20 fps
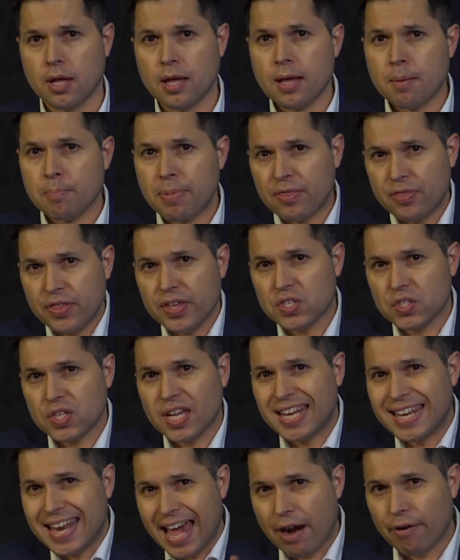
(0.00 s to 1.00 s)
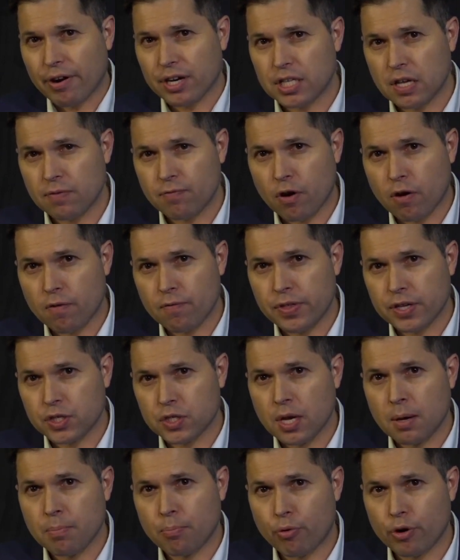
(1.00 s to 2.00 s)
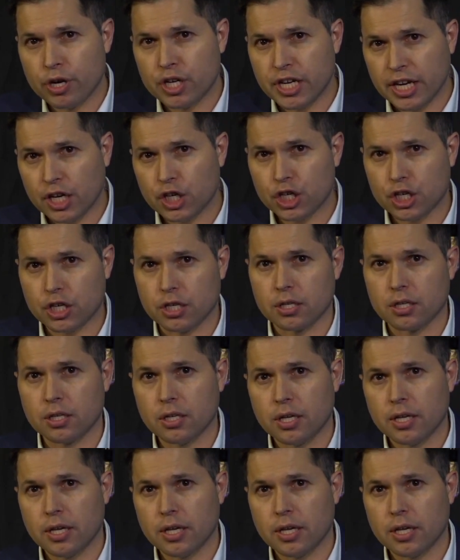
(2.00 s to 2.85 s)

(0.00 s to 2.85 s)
But this narrative of this prediction